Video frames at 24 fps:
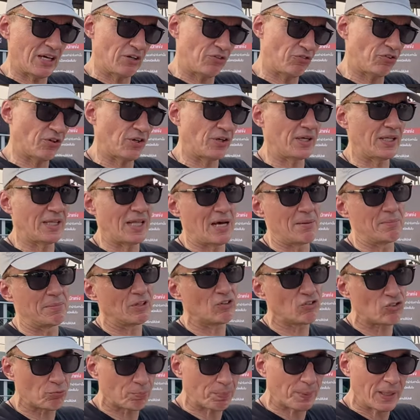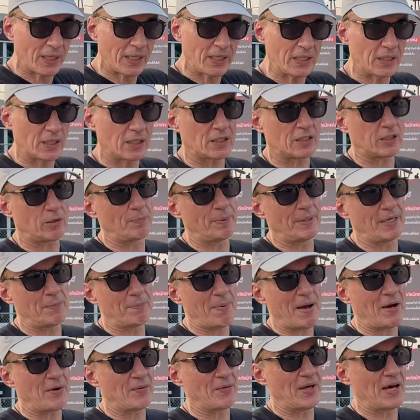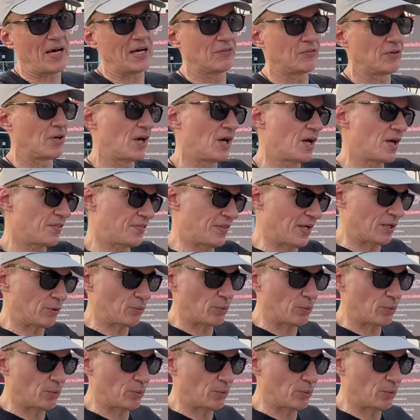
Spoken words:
show you them, explain a little bit about that, then